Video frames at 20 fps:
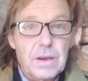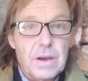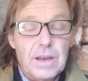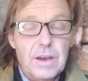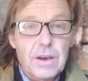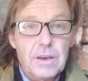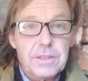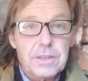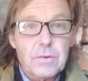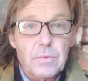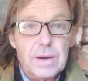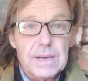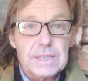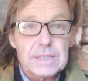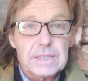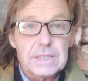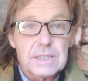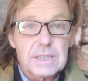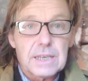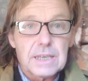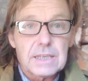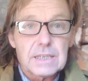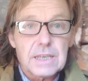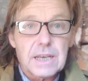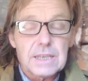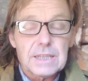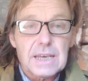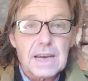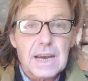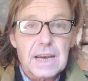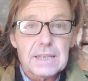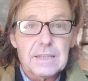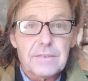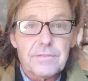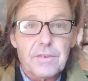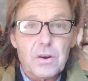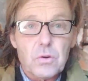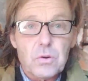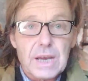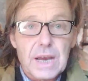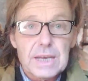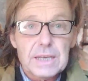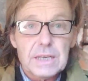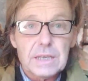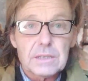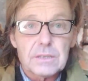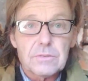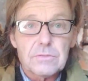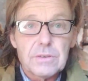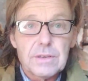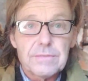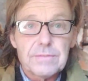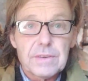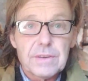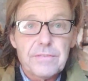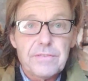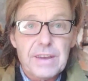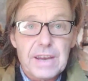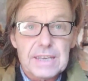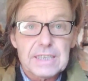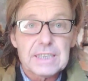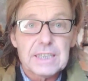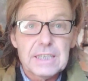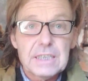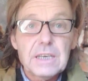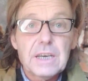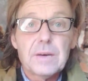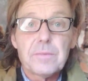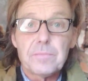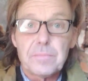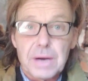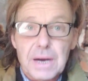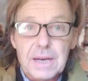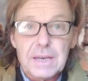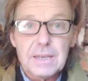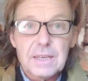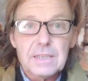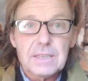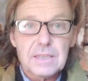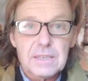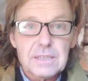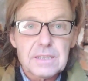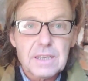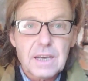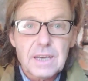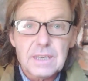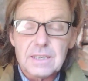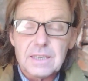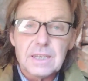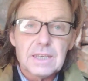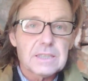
earthquakes and things like that, and the volcanoes are even affected by the sun.